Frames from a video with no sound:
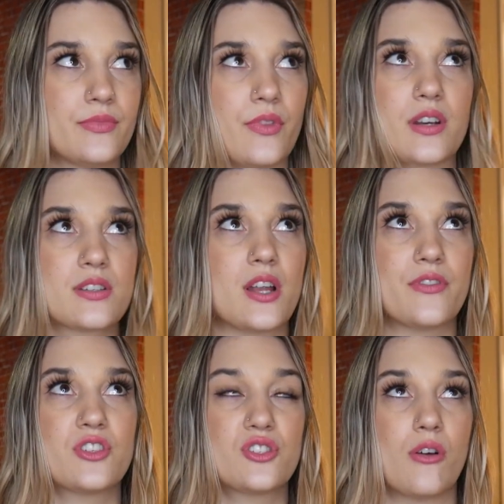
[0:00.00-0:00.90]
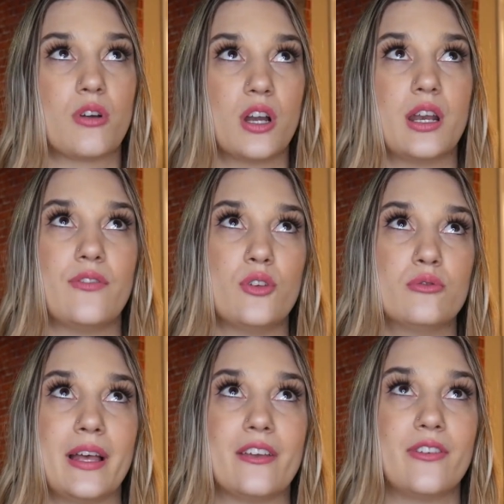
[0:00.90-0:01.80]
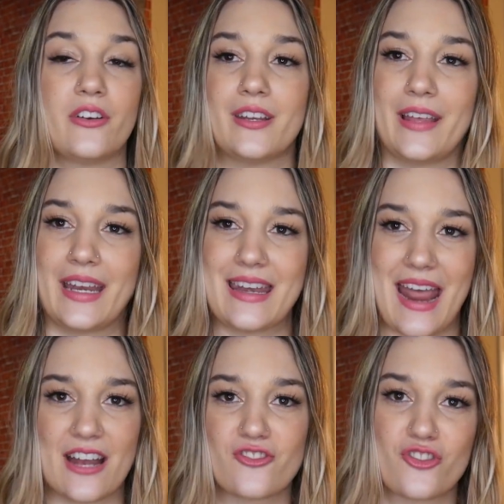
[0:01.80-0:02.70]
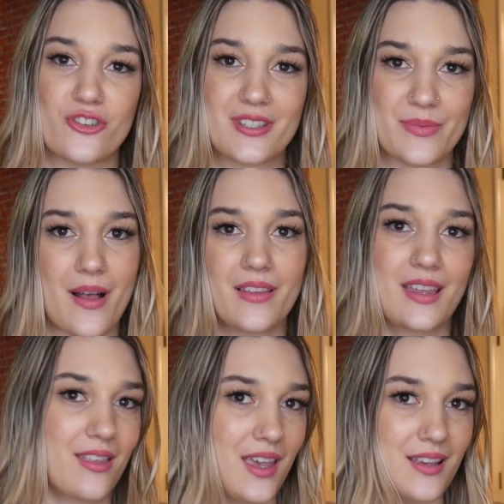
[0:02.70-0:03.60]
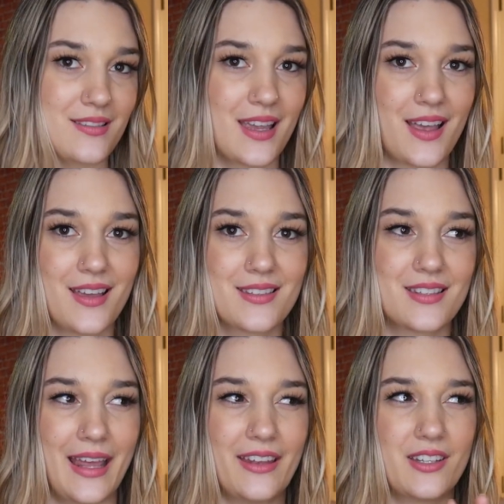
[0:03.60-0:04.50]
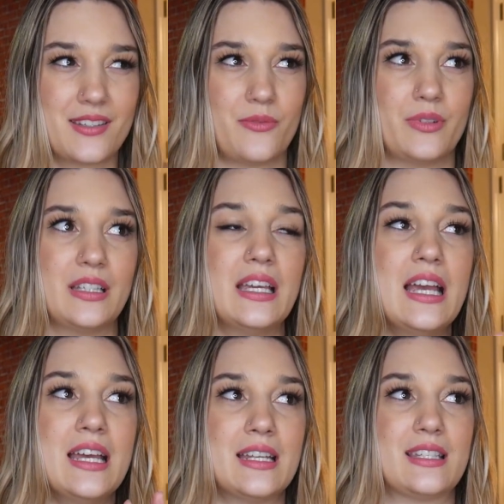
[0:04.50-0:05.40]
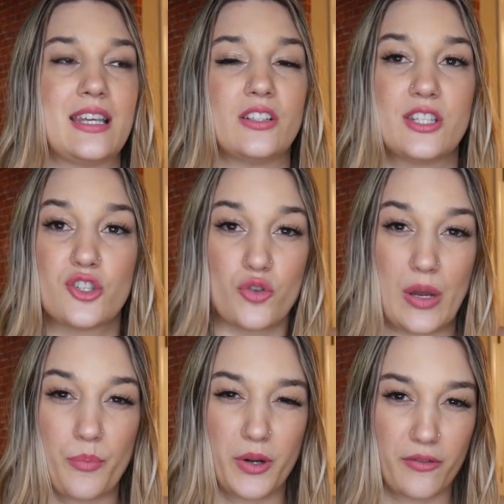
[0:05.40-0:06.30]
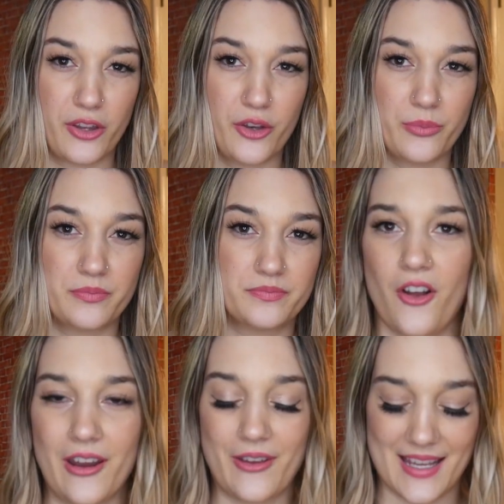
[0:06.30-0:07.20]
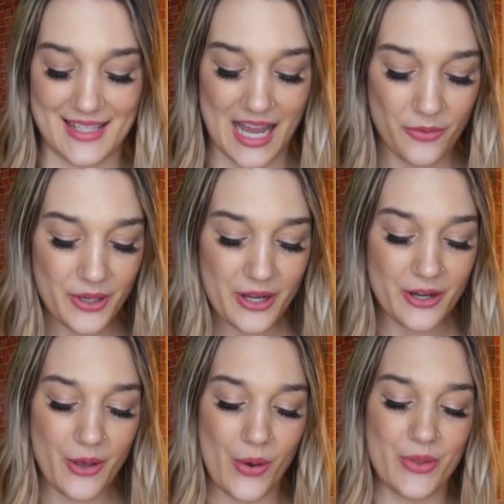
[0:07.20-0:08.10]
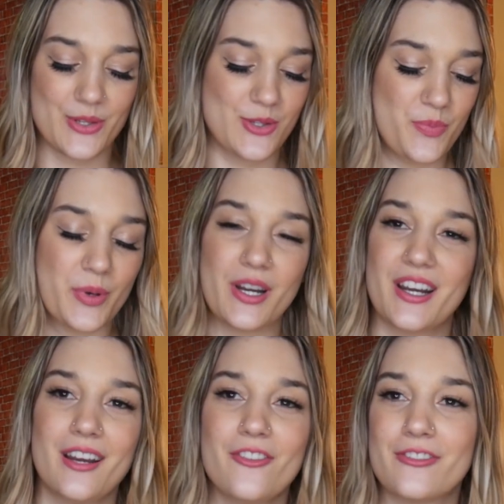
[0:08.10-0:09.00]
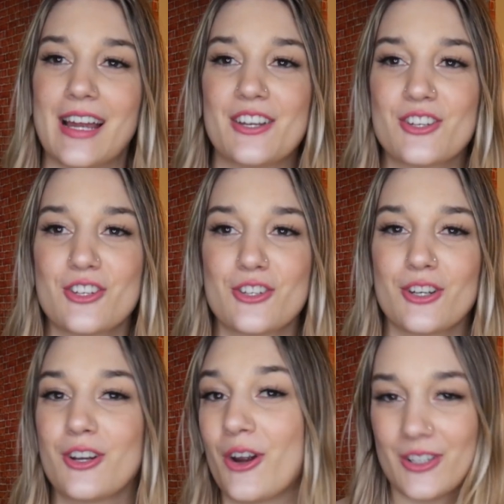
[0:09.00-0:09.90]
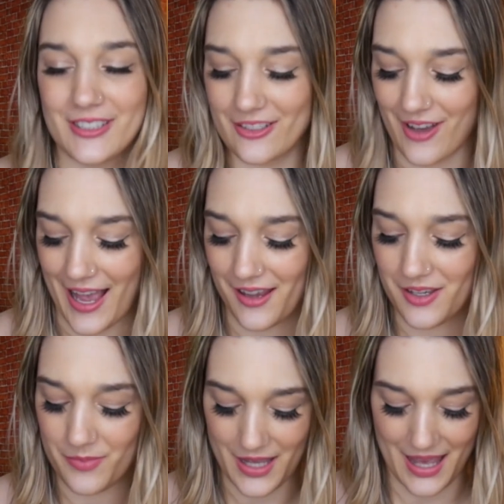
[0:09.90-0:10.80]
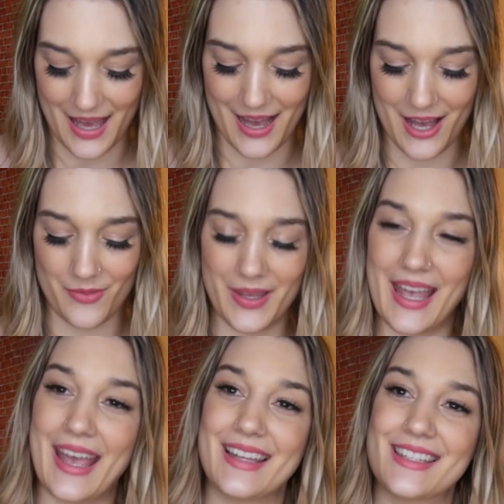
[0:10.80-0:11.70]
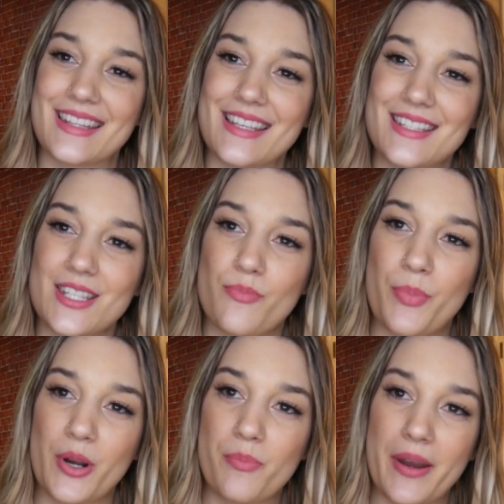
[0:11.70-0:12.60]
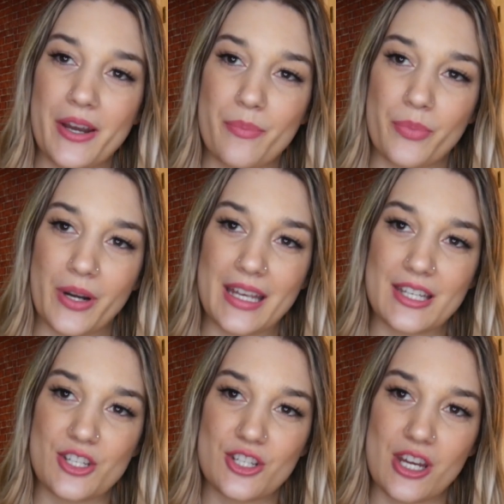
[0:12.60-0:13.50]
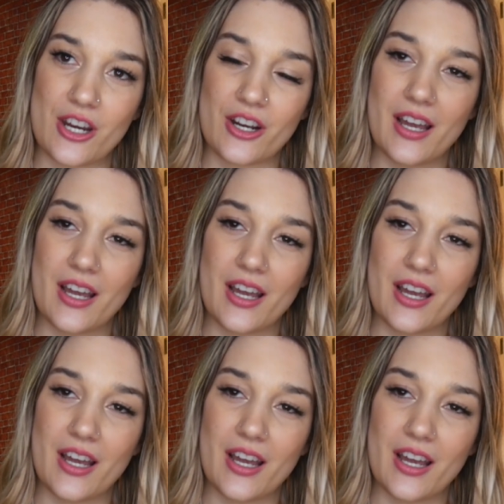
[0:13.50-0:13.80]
Their stuff is so good if you like very like natural smelling things, I guess. That doesn't really necessarily scream perfume. All right, you guys, now we're gonna go the super fresh girly vibe. And this is Burberry Brit Sheer.